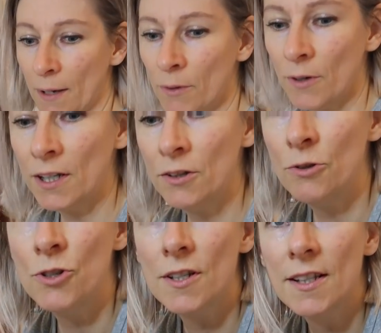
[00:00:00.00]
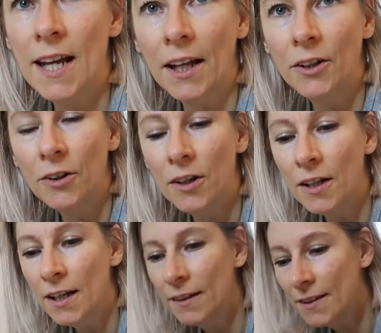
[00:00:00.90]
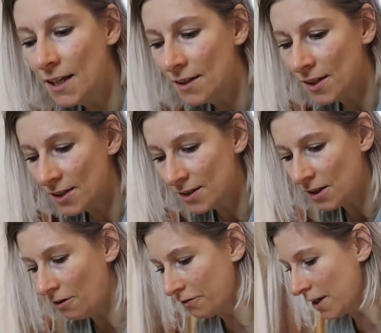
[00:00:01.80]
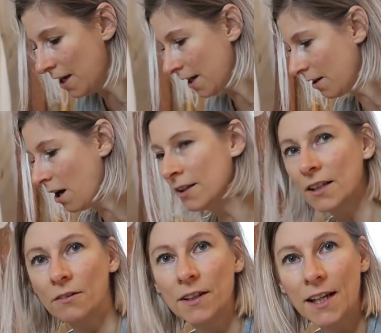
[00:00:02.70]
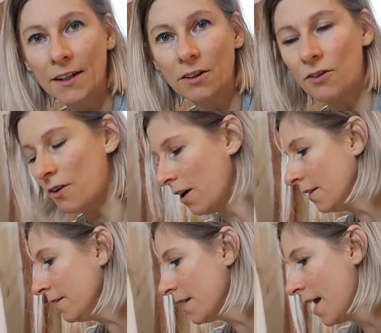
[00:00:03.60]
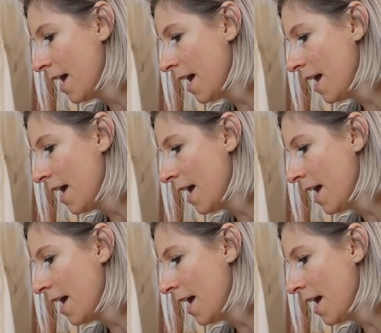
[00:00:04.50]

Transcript: I'm going to just gather this stuff here until we get around